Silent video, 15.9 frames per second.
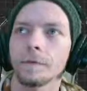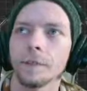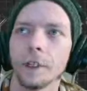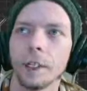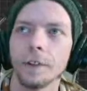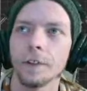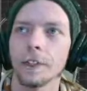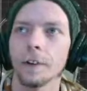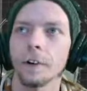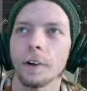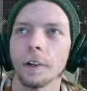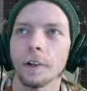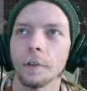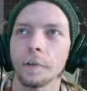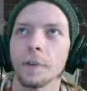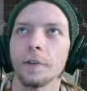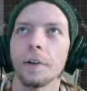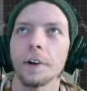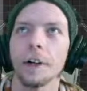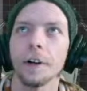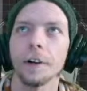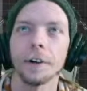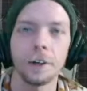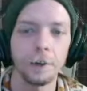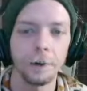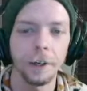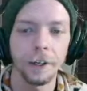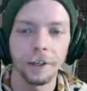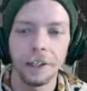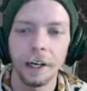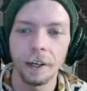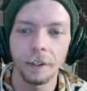You even saw a glimpse of our character
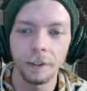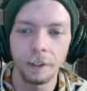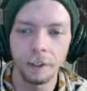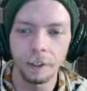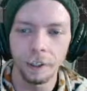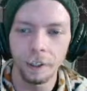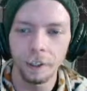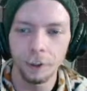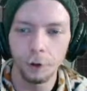creator? Yeah, it looked clean.